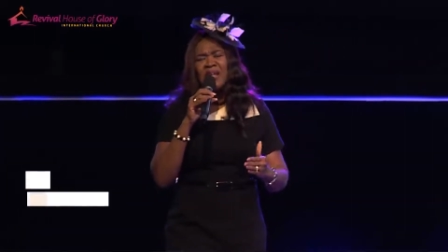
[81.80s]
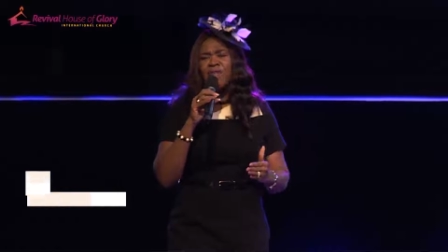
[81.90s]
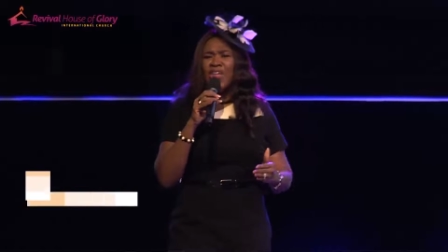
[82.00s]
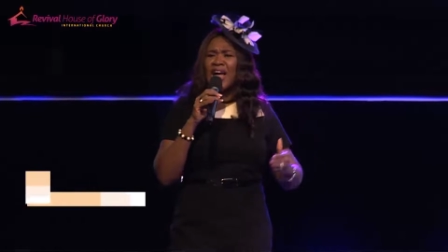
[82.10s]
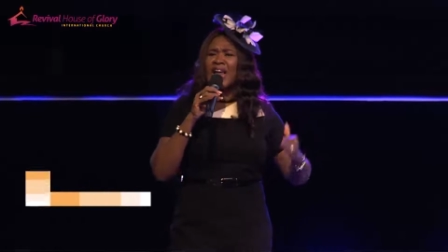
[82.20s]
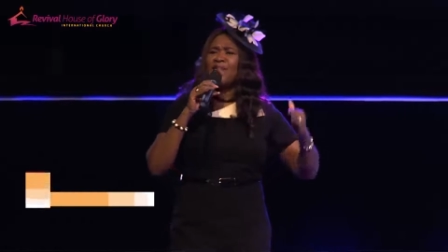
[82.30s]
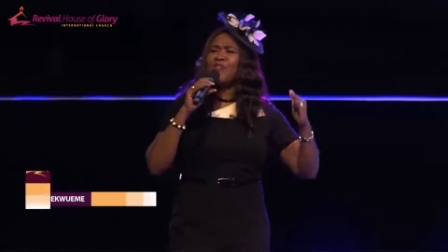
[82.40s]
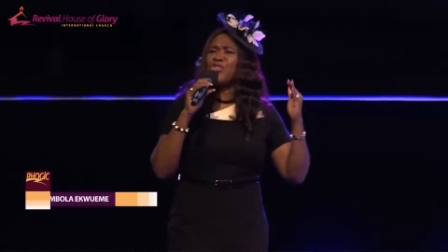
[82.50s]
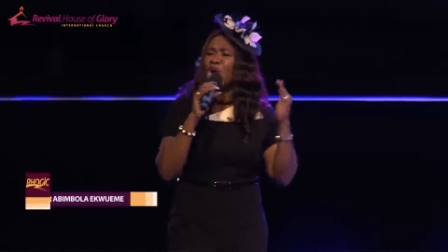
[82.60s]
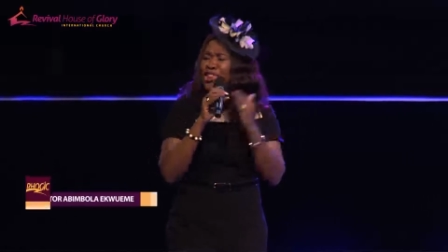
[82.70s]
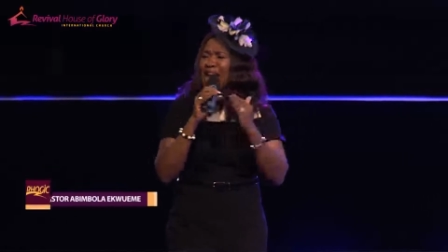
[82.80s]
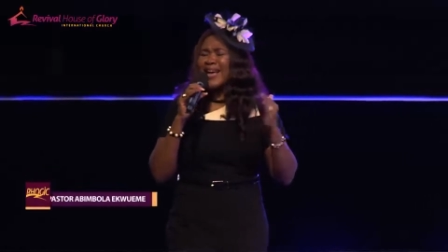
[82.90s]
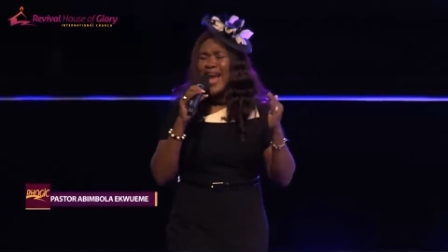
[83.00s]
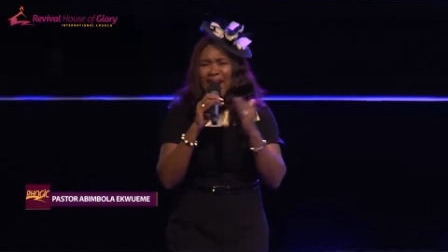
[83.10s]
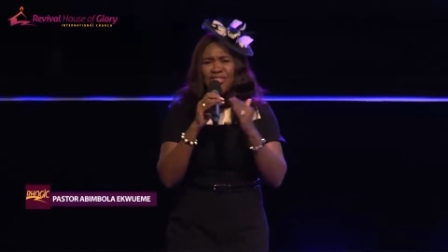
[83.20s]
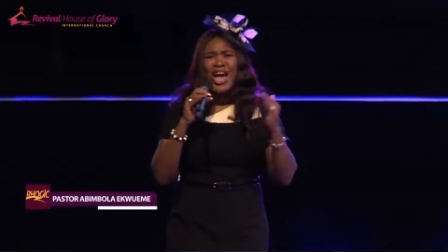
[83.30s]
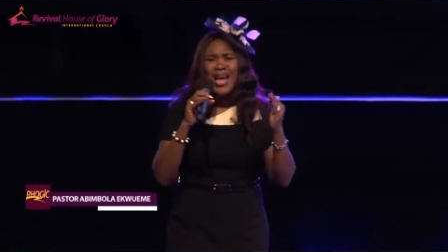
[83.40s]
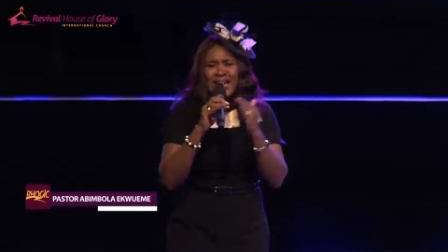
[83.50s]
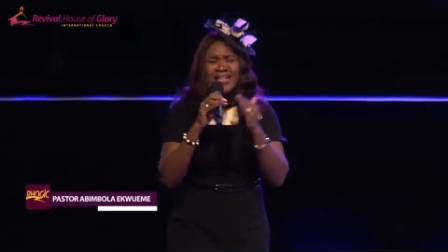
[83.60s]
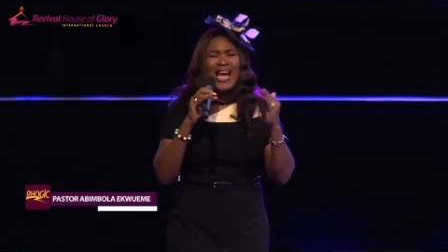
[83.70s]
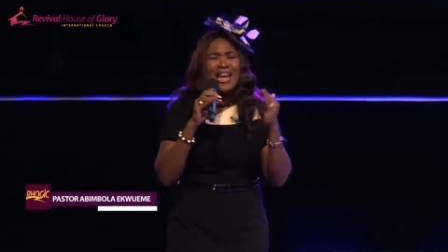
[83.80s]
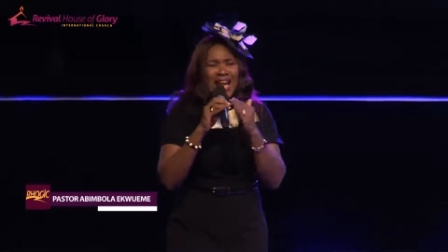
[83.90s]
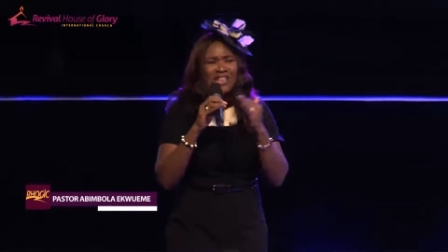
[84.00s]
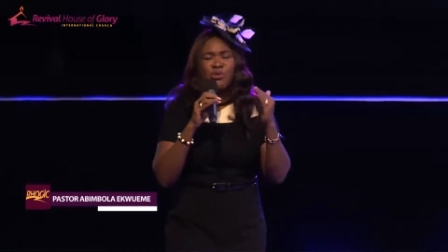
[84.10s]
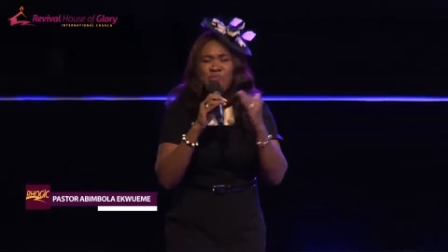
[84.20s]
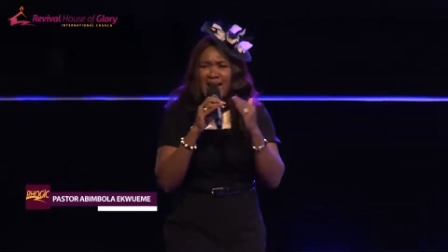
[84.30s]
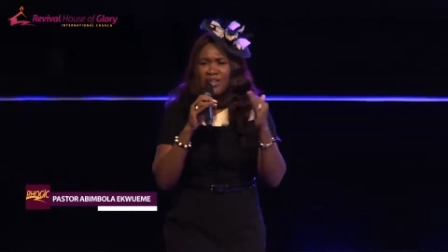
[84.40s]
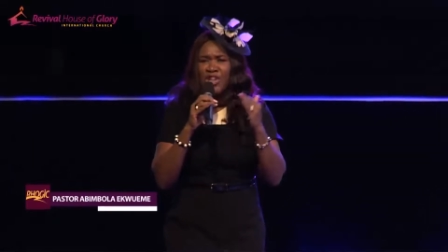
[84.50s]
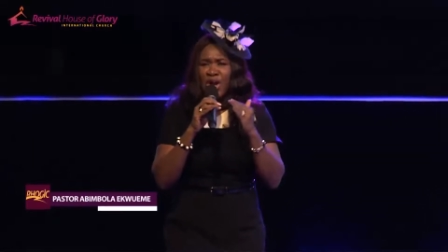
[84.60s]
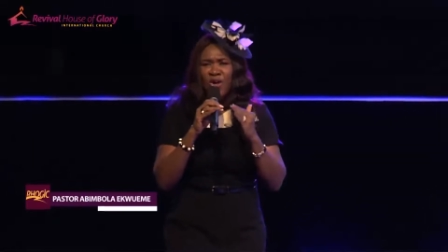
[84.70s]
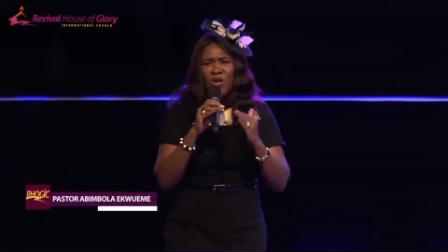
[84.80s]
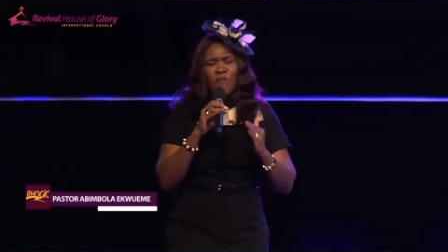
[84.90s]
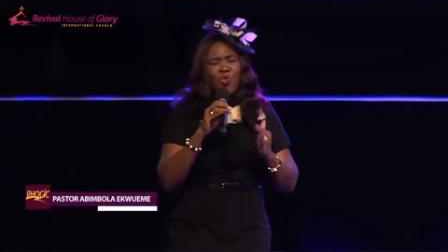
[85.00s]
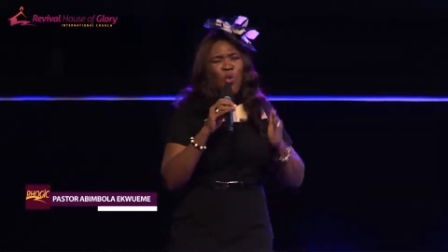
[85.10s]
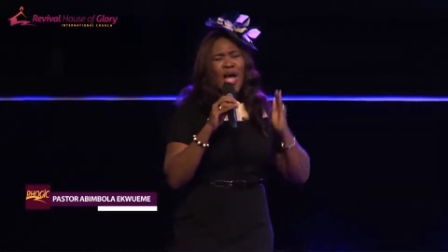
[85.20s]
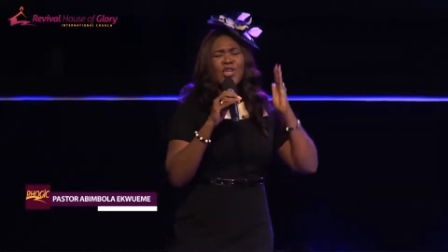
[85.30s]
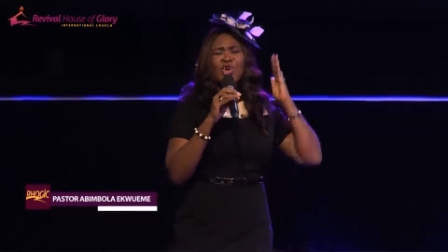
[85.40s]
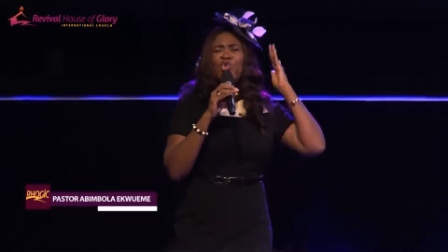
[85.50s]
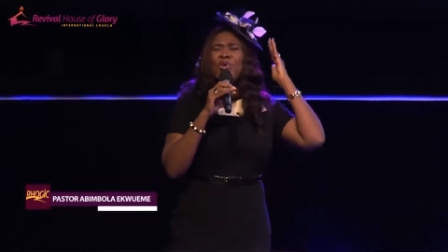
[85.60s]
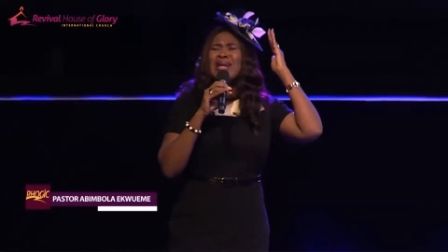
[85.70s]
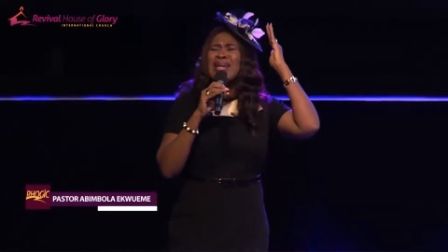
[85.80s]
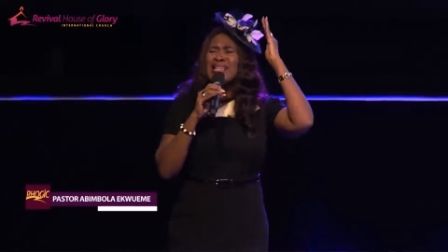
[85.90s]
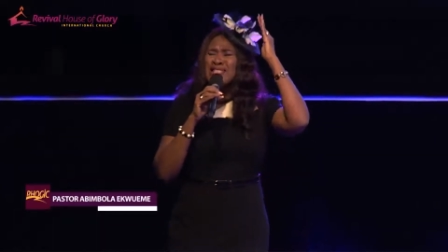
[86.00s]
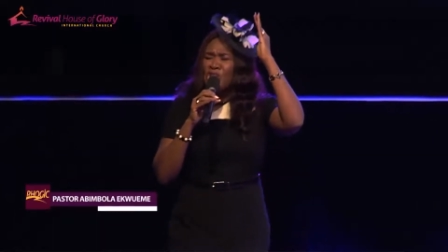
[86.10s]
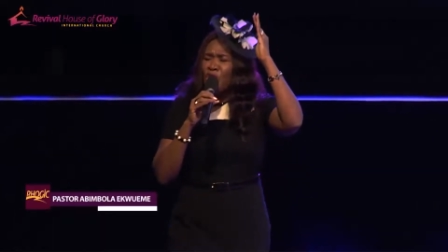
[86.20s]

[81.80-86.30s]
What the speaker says: that even though they gather in their large measure, when you release the